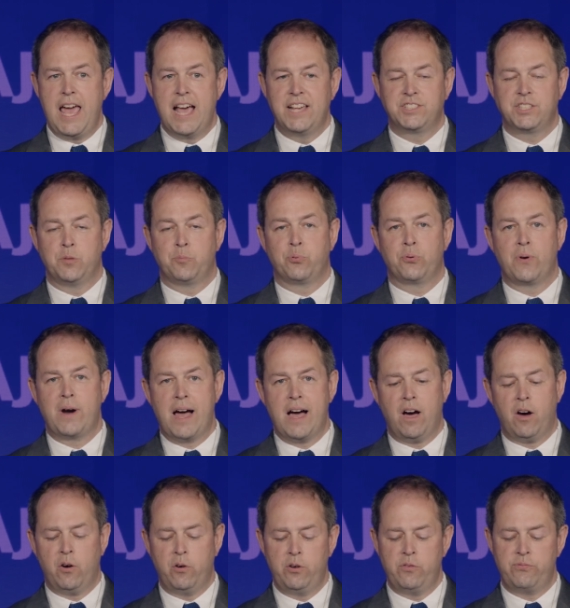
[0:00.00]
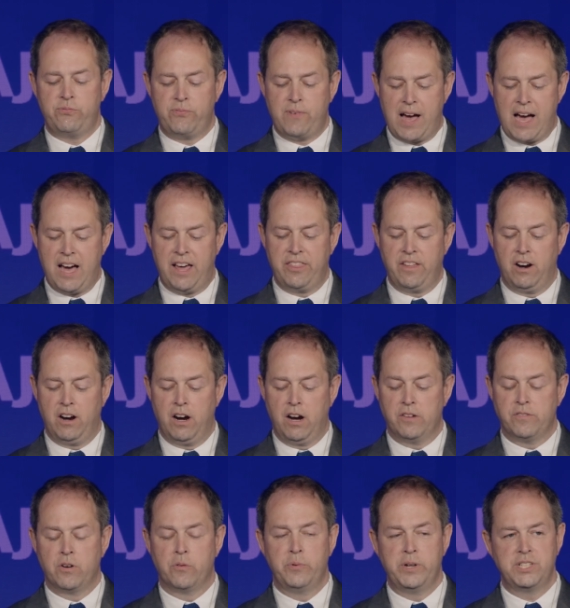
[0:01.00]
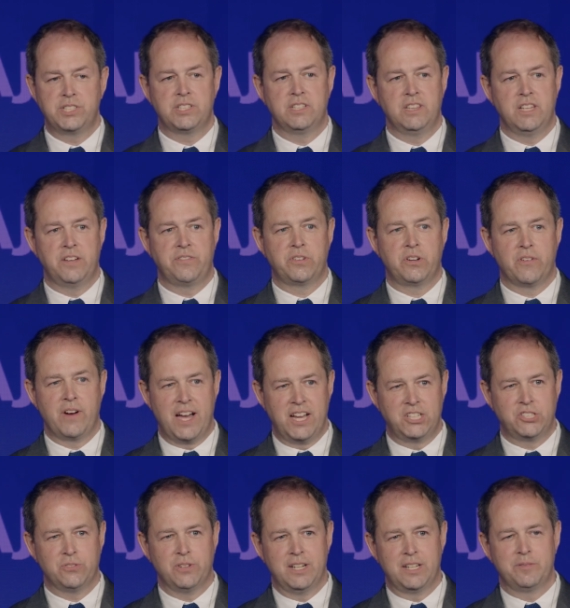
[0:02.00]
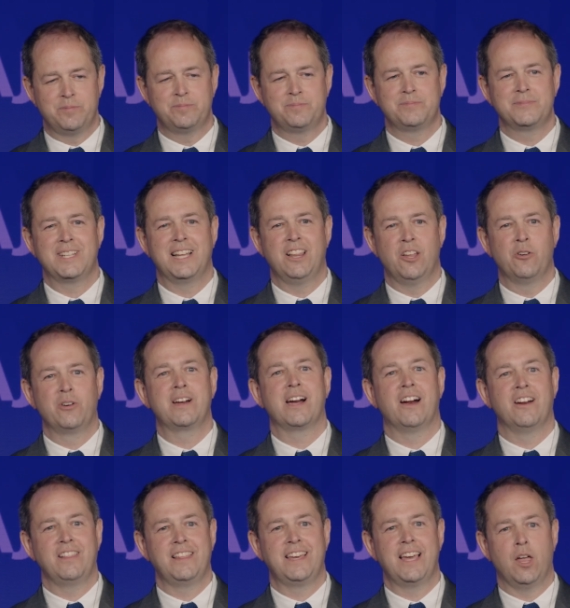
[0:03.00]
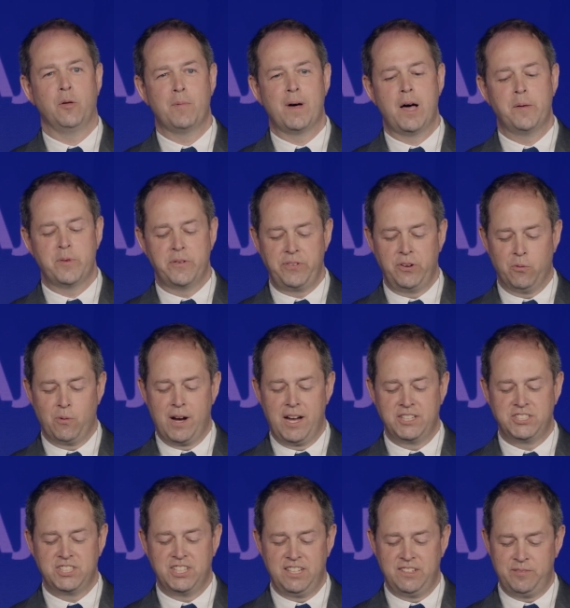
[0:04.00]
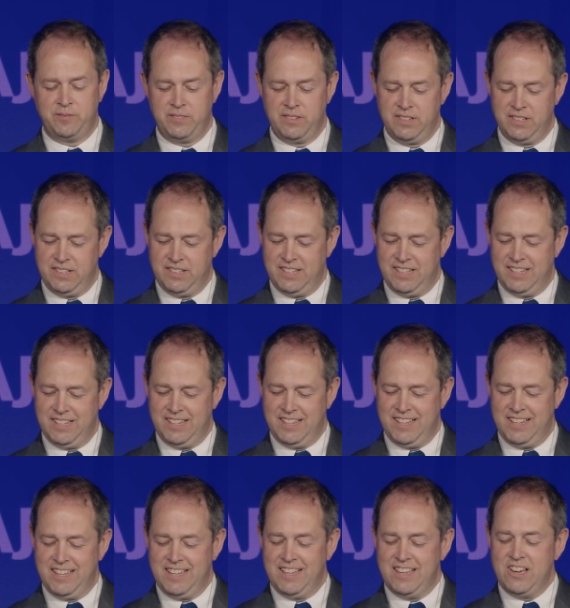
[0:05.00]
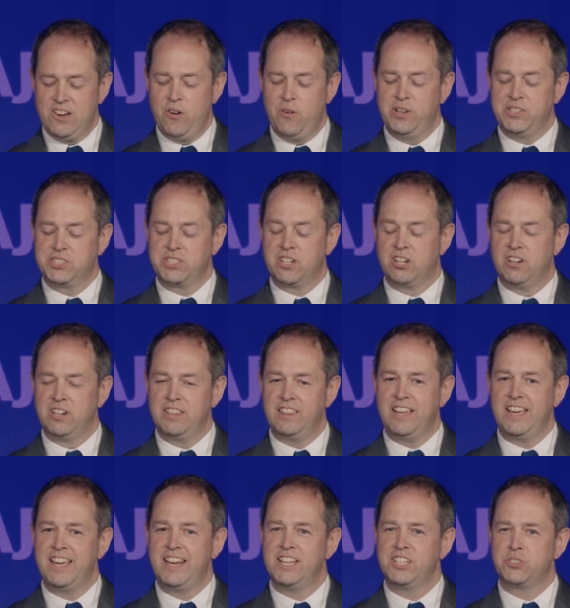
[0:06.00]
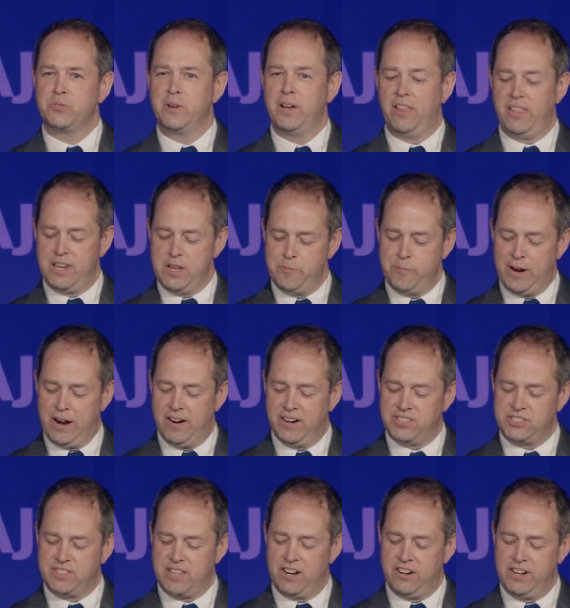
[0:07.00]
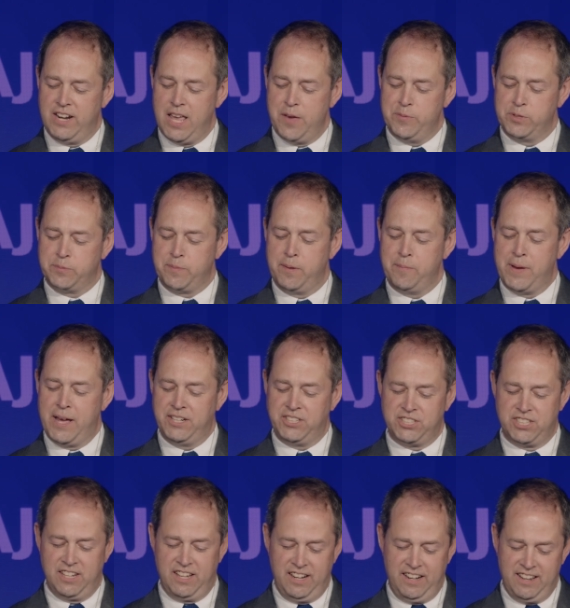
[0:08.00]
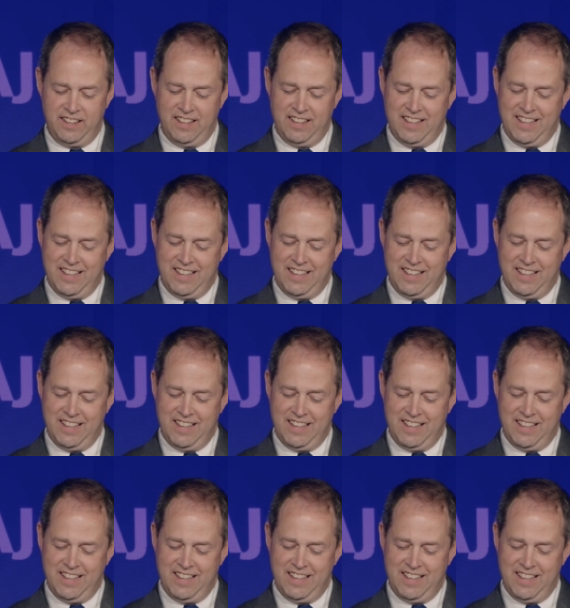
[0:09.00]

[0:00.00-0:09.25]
As the proud father of a recent LIFT graduate, hello Carly Elbaum if you're watching, who is currently in Israel and embarrassed that her name has been mentioned,